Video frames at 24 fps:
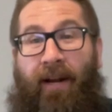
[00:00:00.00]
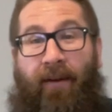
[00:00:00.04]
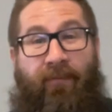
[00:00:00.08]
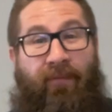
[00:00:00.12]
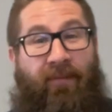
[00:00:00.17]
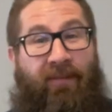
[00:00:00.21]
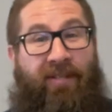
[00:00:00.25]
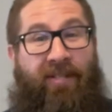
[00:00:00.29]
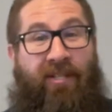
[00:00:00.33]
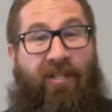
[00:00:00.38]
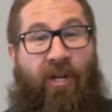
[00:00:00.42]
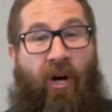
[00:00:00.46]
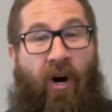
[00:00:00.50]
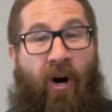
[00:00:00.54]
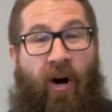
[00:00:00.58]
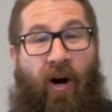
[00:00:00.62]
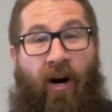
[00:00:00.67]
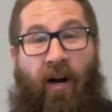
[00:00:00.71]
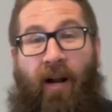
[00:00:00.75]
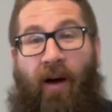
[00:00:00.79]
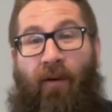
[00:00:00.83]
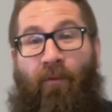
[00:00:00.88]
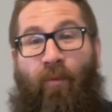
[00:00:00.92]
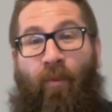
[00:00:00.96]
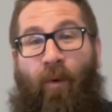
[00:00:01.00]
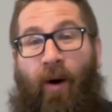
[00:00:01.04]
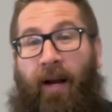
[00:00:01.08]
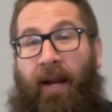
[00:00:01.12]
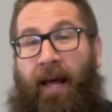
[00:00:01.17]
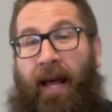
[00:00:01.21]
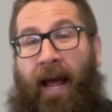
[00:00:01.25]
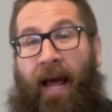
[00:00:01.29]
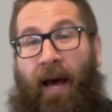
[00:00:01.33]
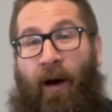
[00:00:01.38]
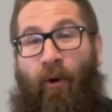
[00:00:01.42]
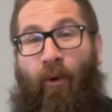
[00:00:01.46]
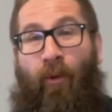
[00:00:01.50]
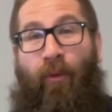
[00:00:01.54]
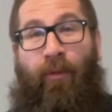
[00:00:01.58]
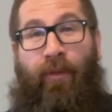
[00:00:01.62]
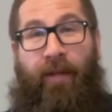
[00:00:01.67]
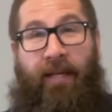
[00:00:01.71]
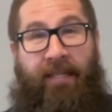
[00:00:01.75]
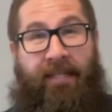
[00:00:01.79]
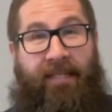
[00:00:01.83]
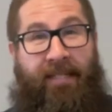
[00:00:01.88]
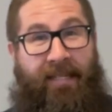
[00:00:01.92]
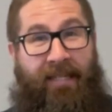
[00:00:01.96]
a facade of what a
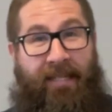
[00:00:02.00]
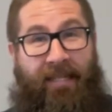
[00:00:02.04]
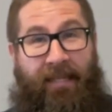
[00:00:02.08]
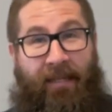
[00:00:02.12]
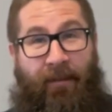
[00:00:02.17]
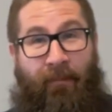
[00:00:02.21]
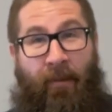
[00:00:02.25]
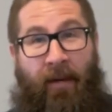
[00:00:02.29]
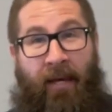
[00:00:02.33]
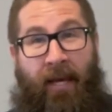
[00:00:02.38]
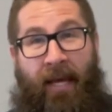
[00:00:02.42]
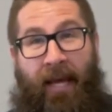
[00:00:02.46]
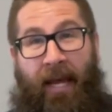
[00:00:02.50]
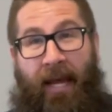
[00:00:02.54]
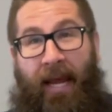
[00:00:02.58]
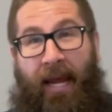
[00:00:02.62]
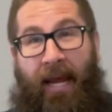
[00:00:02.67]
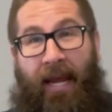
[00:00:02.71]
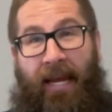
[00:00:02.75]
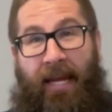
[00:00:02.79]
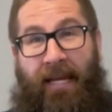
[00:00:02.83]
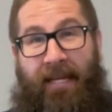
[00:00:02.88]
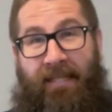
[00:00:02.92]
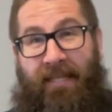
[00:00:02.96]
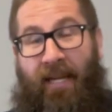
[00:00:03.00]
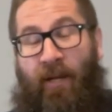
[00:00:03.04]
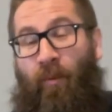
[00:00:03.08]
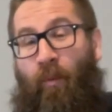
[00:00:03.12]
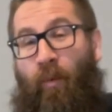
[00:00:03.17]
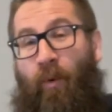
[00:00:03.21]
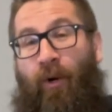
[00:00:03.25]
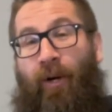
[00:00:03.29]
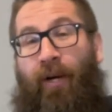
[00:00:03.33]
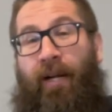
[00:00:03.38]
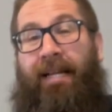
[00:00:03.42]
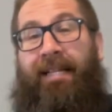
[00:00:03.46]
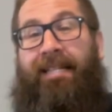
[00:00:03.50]
healthy team is, and we're going to